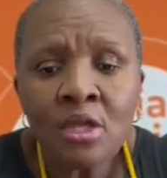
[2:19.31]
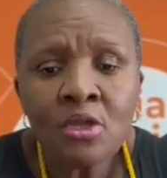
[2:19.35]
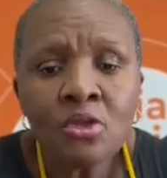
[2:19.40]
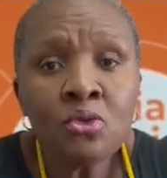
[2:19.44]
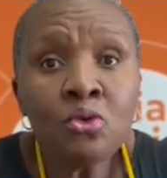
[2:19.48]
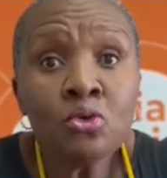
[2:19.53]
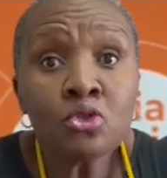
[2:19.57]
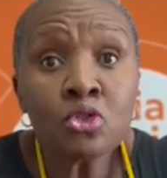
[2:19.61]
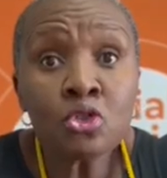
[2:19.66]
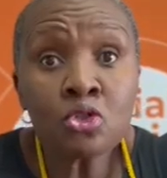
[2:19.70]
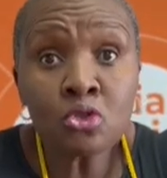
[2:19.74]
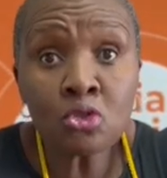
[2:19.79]

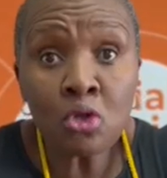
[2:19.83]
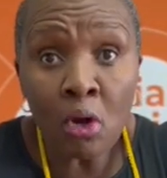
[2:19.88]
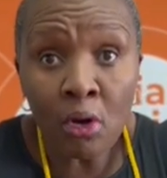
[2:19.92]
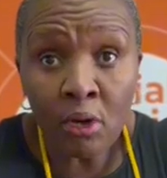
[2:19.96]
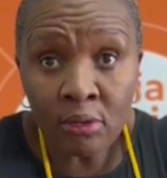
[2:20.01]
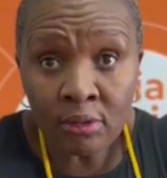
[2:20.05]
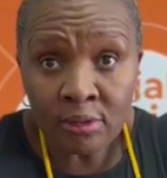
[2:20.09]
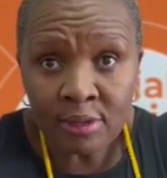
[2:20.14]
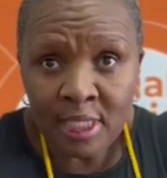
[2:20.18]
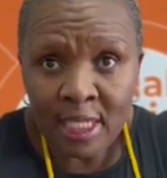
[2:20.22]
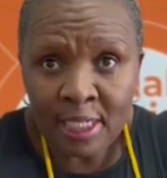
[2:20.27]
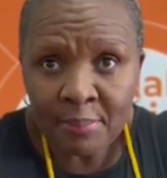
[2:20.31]
you
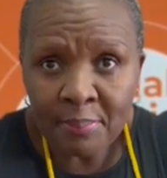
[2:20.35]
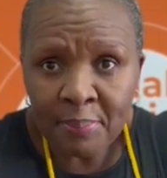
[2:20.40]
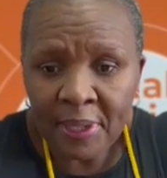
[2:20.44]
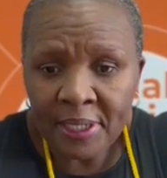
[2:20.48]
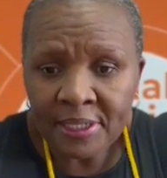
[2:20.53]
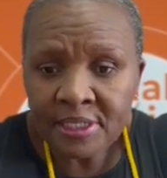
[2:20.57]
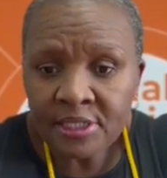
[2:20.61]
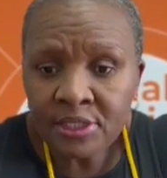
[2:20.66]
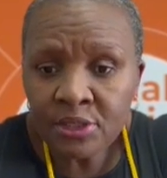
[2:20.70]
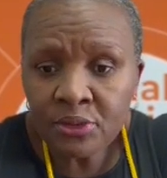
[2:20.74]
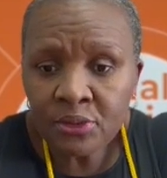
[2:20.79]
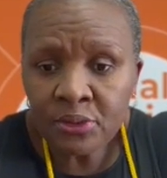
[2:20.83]
stalk that
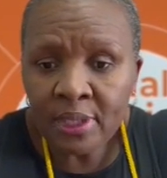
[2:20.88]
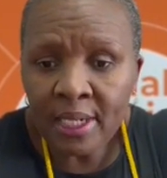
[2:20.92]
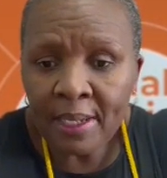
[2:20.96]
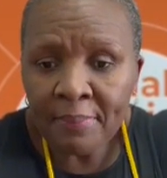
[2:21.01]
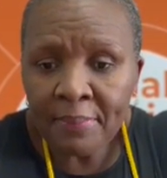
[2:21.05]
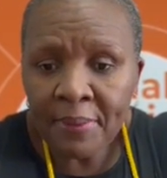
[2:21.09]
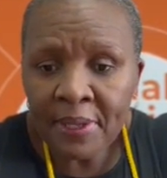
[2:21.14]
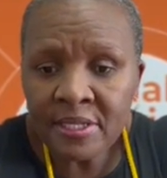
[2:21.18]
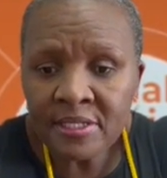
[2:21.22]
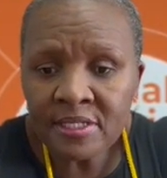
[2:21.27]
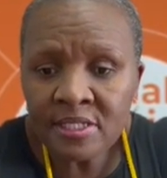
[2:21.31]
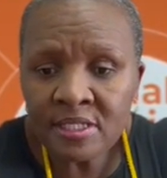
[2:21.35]
particular
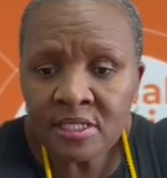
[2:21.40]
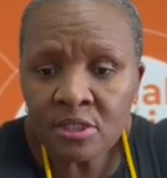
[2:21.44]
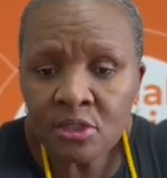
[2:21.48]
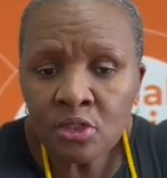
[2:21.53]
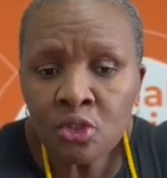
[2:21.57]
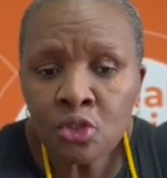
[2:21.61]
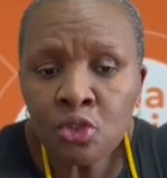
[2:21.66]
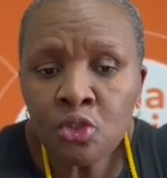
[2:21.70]
person,